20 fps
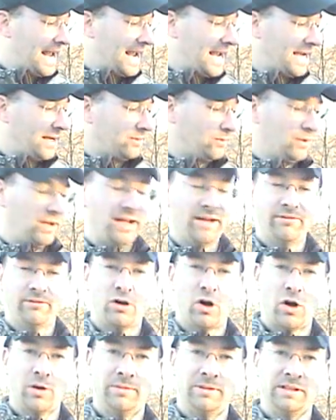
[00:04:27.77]
and we have
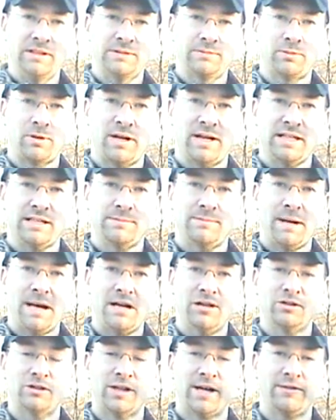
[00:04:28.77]
Carbon Express
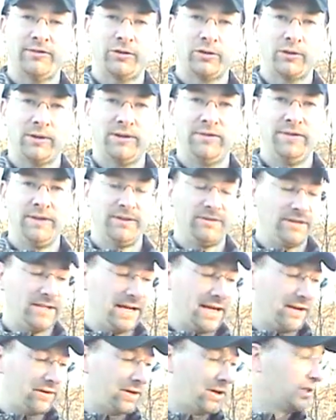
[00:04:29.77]
PileDriver 350
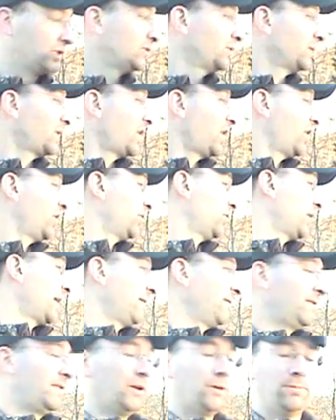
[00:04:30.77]
arrows with a 100
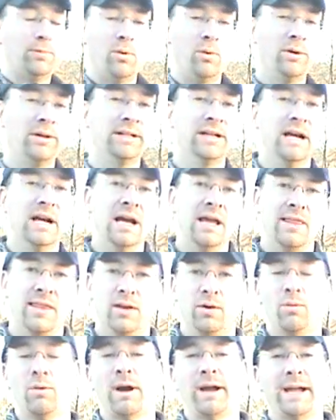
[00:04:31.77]
grain field point.
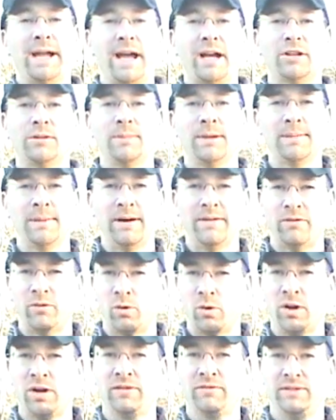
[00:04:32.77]
They weigh out to be about
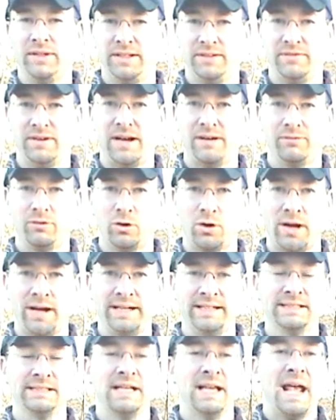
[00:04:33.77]
455
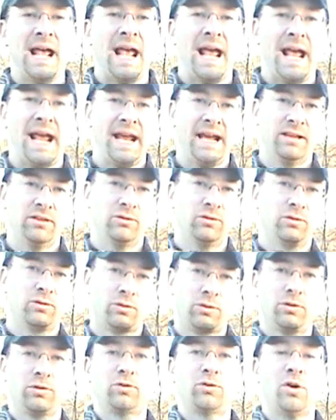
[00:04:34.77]
grains. And
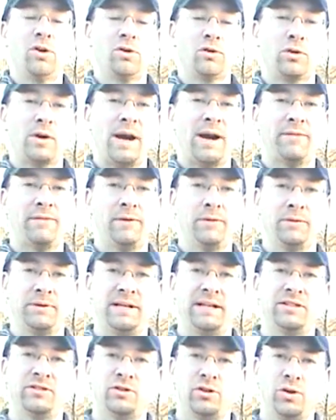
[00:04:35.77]
through the chronograph, we were
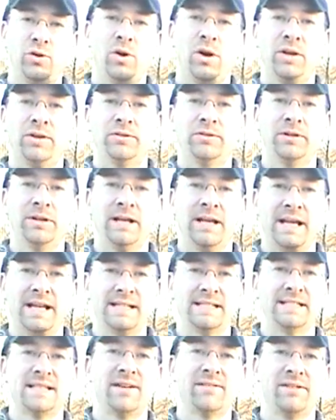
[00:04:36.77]
getting
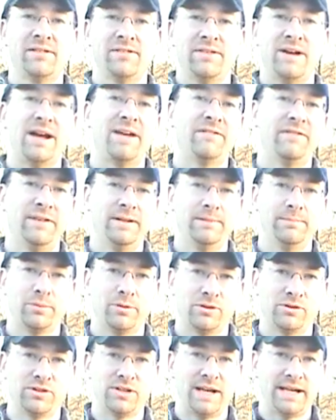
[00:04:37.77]
275 feet
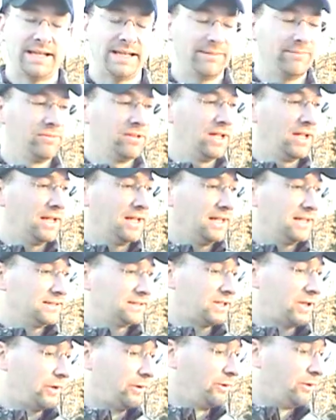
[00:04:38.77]
per second.
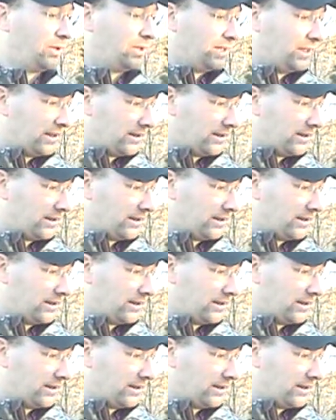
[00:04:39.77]
So